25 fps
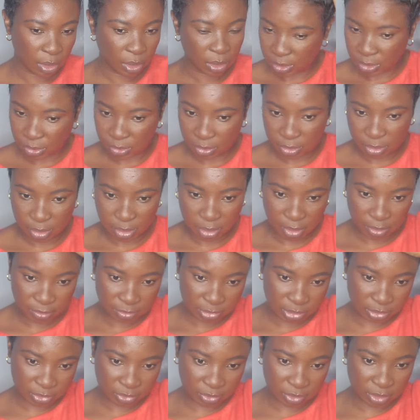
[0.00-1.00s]
So I think I'm
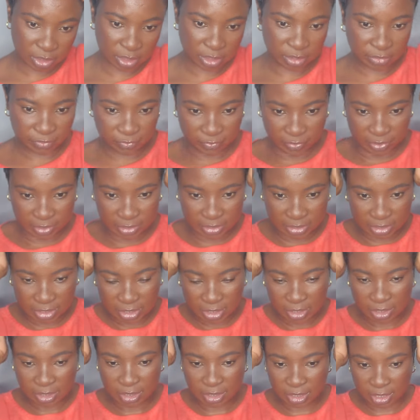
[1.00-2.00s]
just gonna leave it
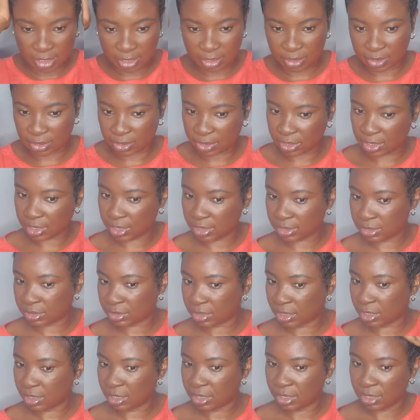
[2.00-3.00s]
like
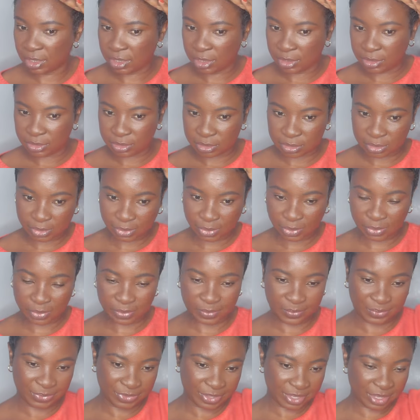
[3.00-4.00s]
this.
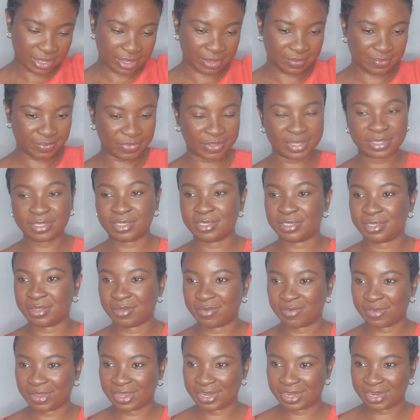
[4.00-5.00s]
So yeah, this is the
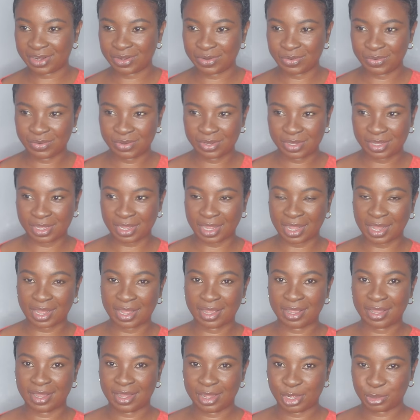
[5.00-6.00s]
final look.
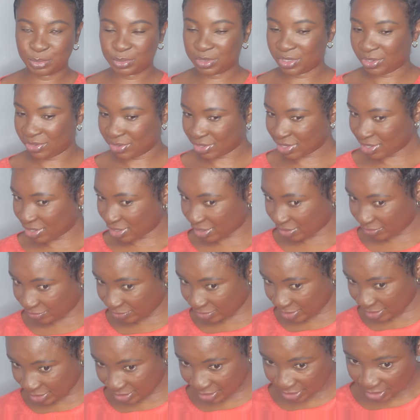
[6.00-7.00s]
I absolutely love
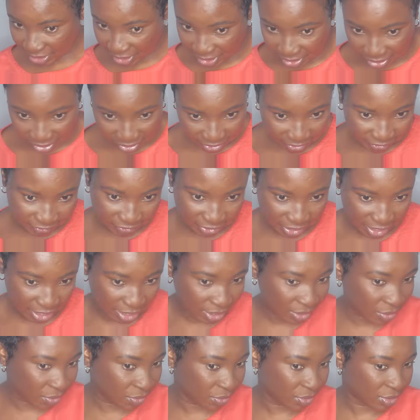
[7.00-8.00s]
it. I love
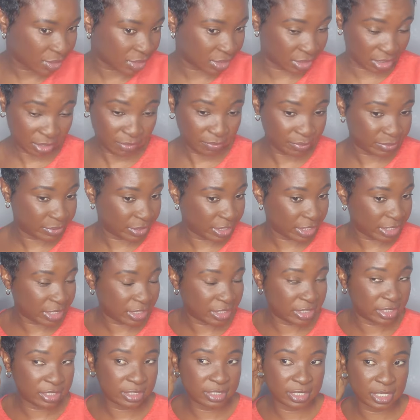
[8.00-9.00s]
how simple it
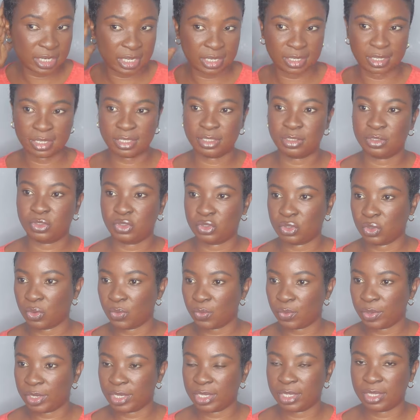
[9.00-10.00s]
is. Like, it's so
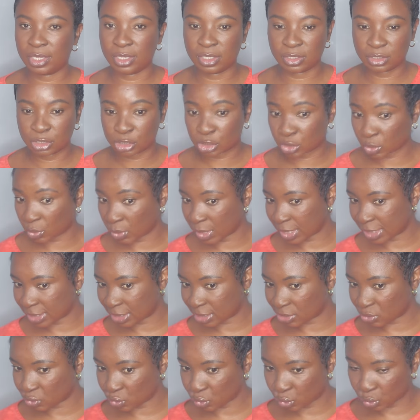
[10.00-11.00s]
quick, it's so
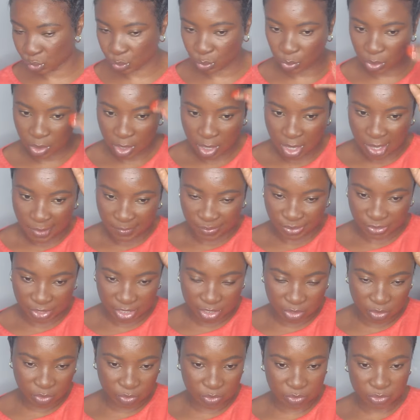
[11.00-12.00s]
easy to do,
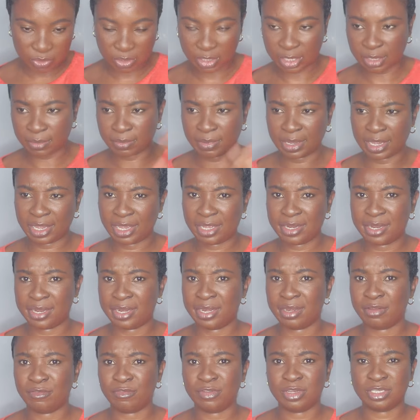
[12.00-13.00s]
and also like my hair
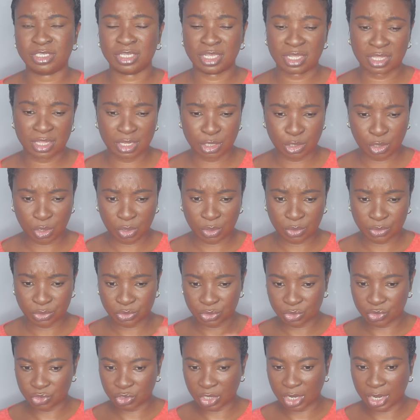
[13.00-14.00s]
didn't even take that long
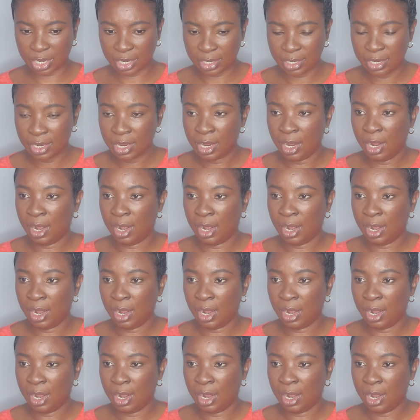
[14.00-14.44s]
to dry.